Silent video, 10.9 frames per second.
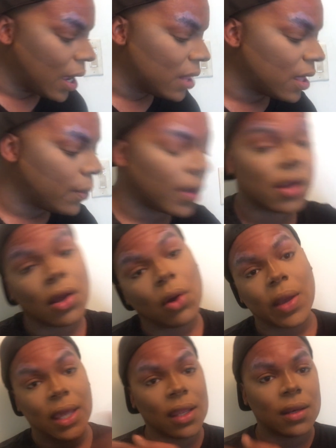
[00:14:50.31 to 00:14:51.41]
And then we're going to
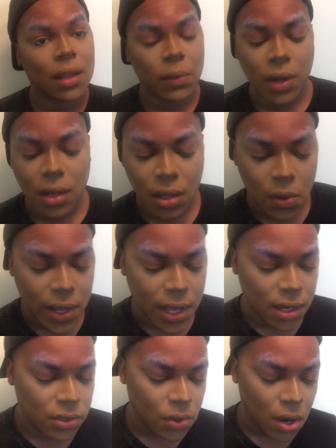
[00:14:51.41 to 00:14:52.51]
go in and we're going to go
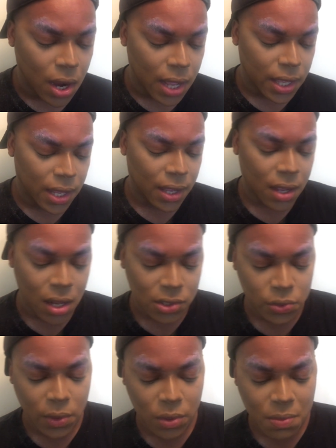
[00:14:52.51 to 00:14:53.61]
ahead and do our highlighting and
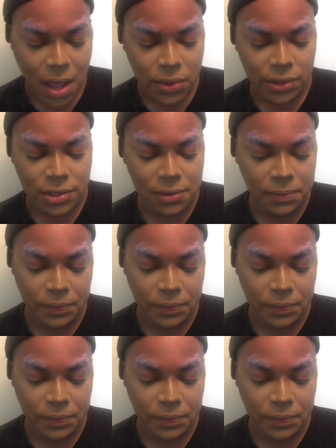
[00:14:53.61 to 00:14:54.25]
contouring with powders.